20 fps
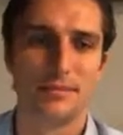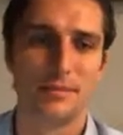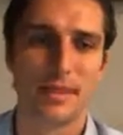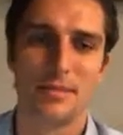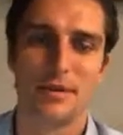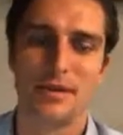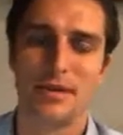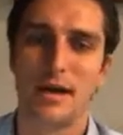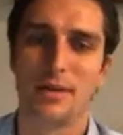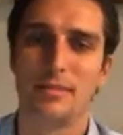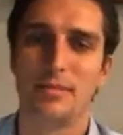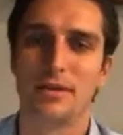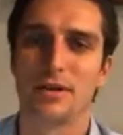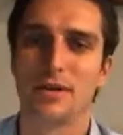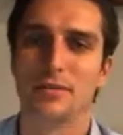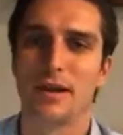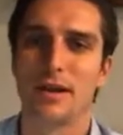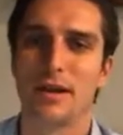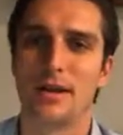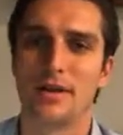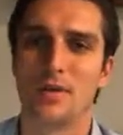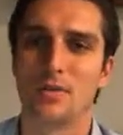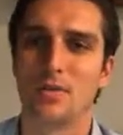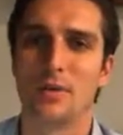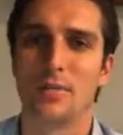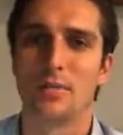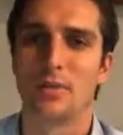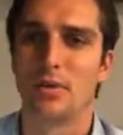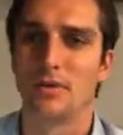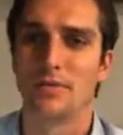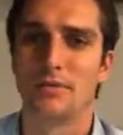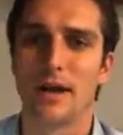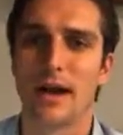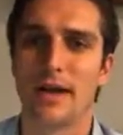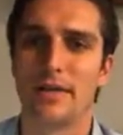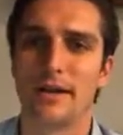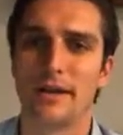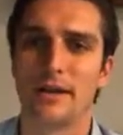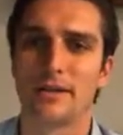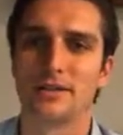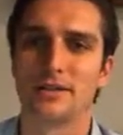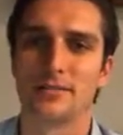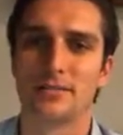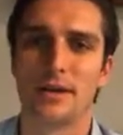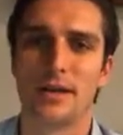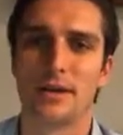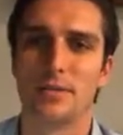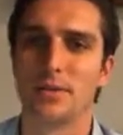maybe double your money or 1.5x your money.